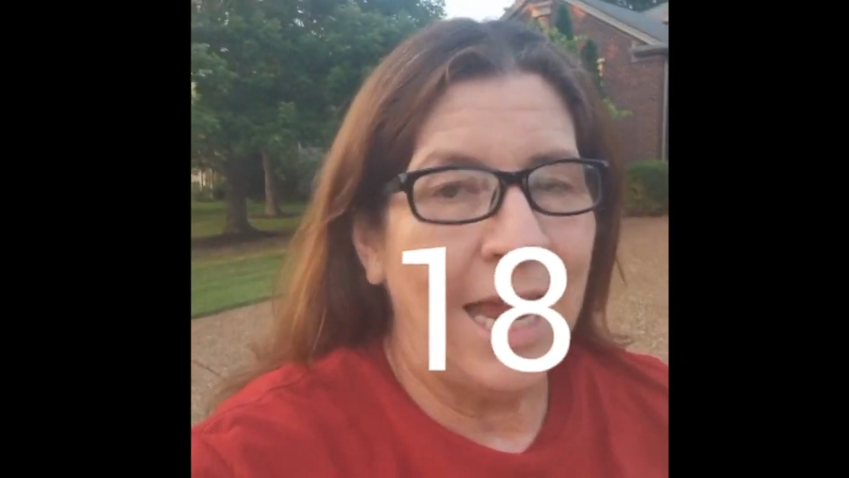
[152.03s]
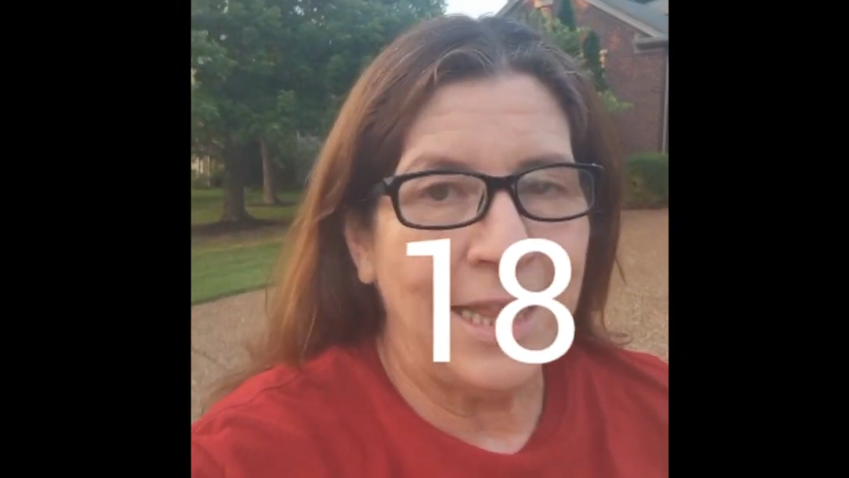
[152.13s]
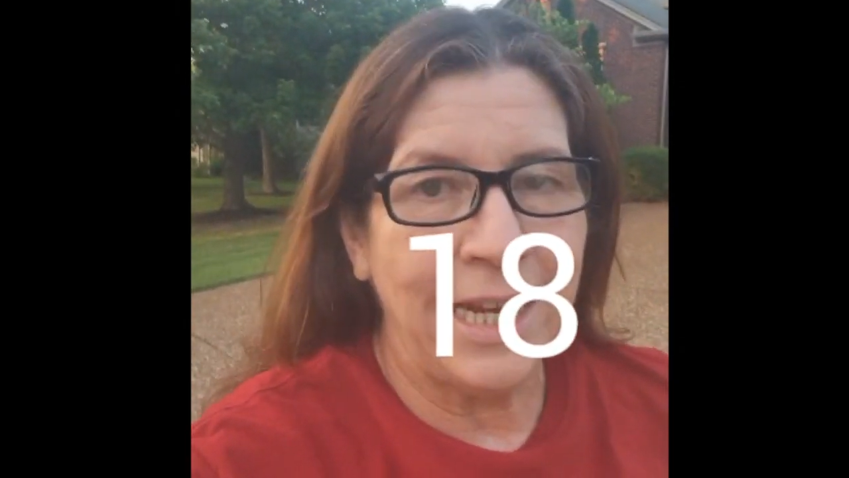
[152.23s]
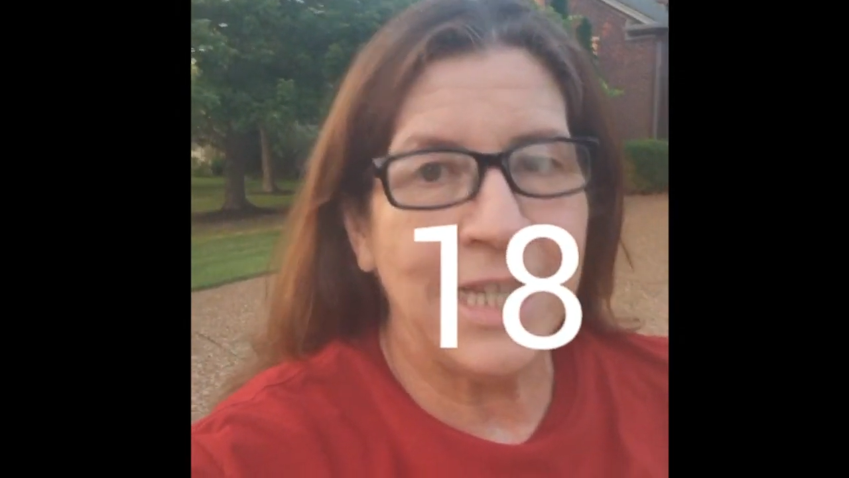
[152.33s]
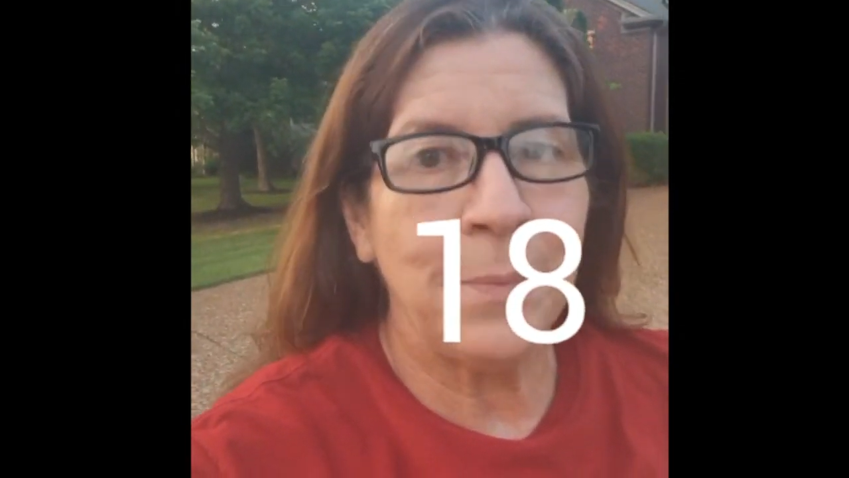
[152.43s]
I
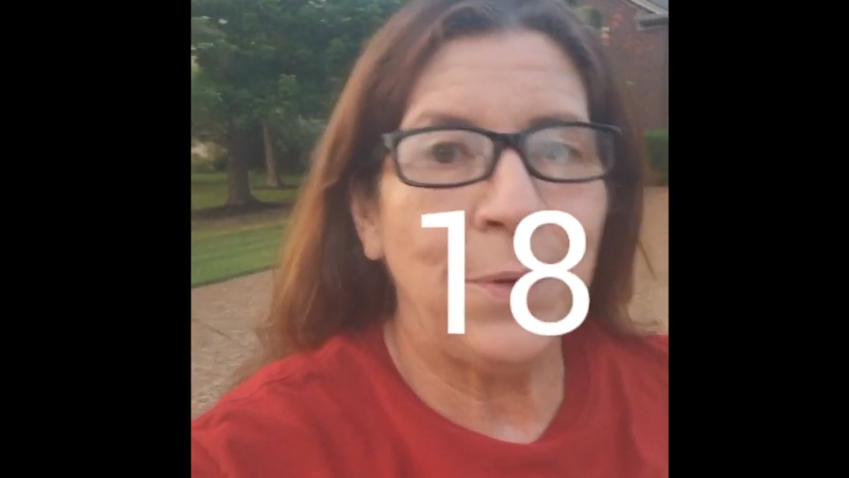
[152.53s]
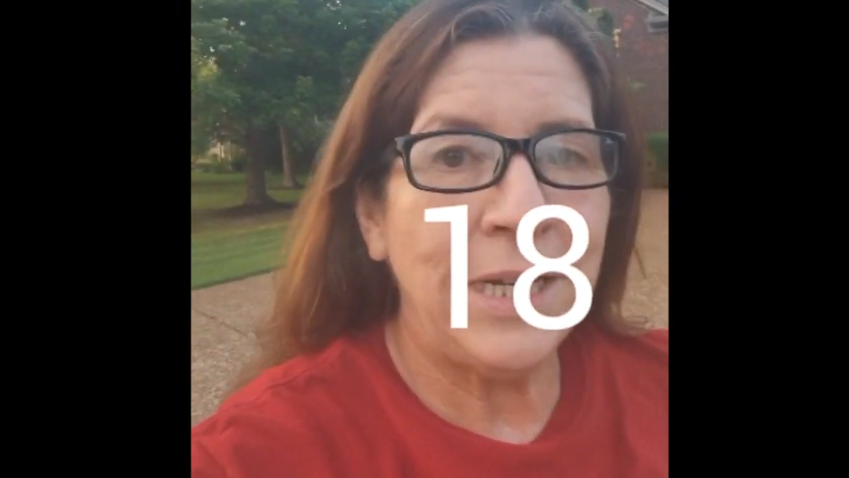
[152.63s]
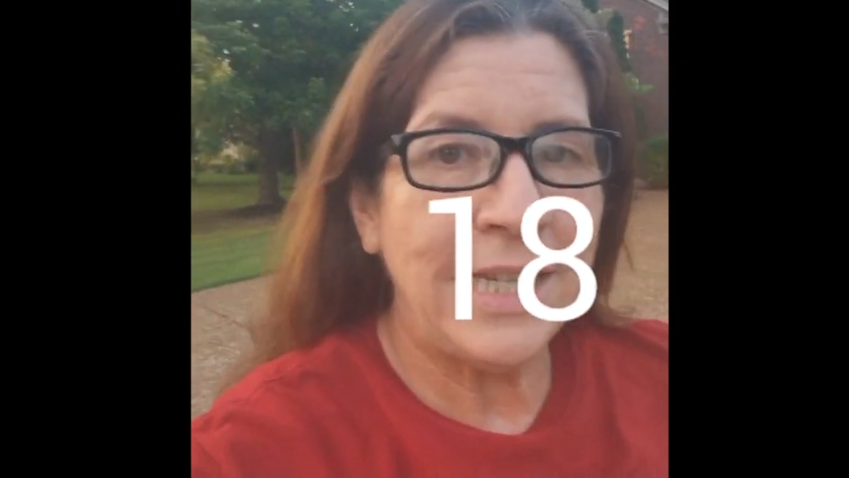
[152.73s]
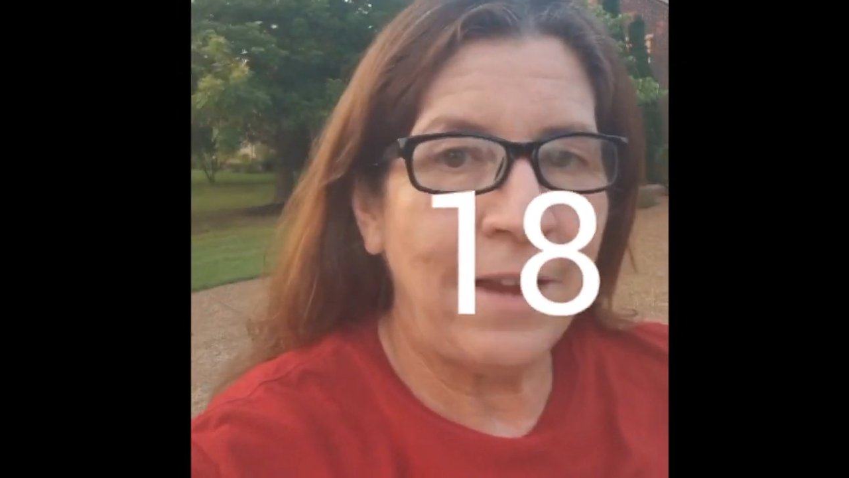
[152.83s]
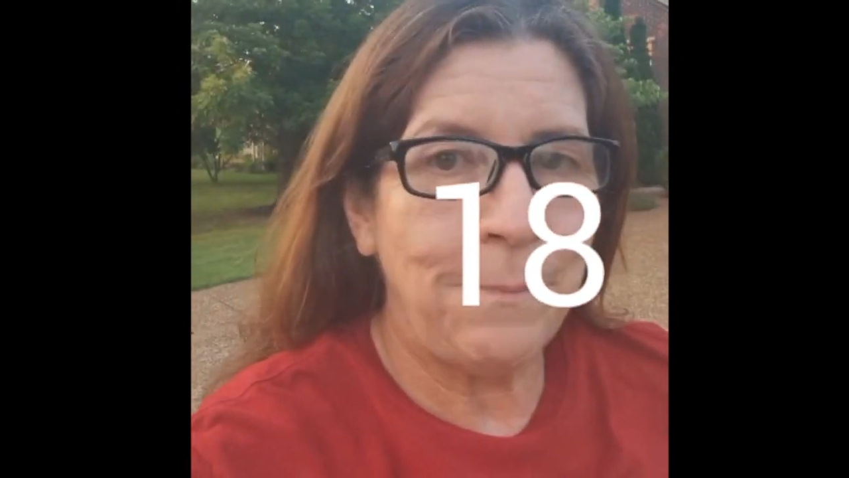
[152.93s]
think it's a
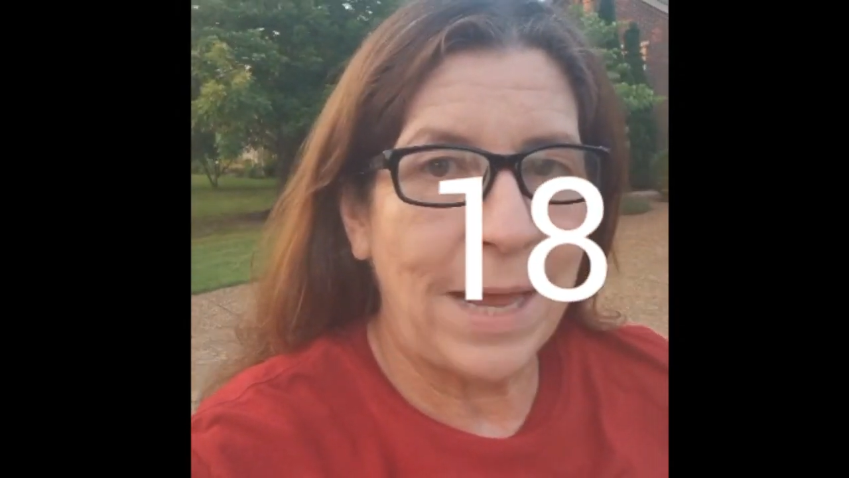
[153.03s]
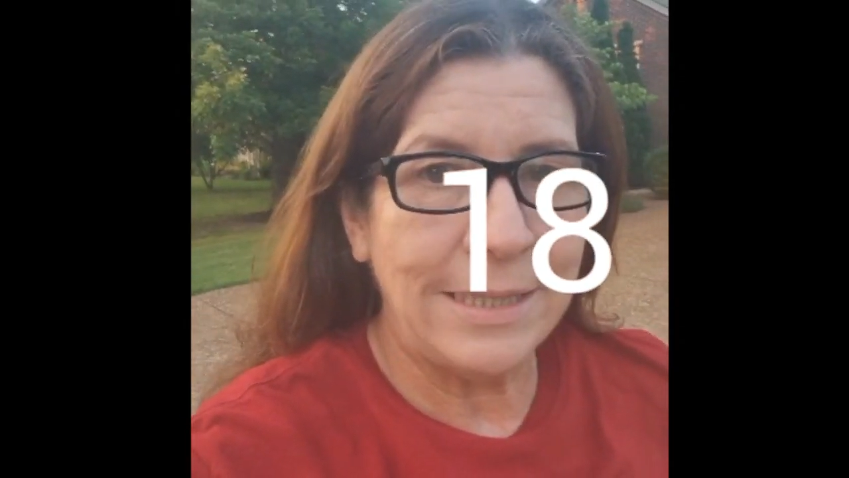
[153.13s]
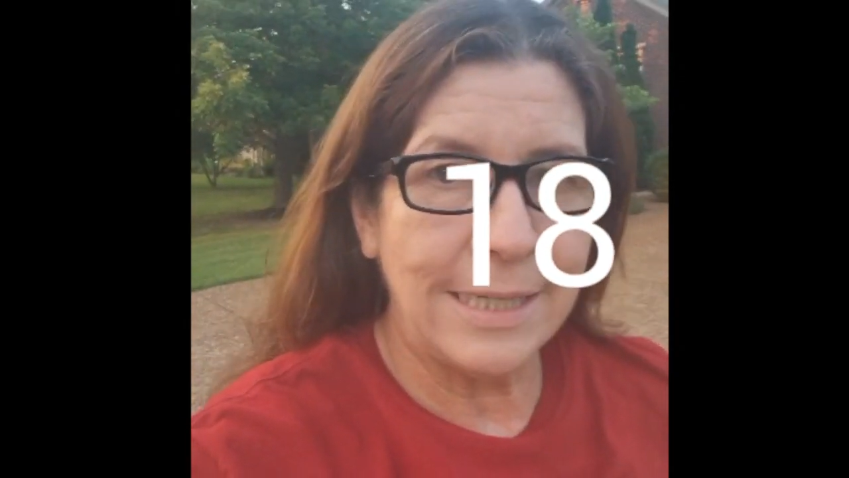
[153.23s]
pretty safe bet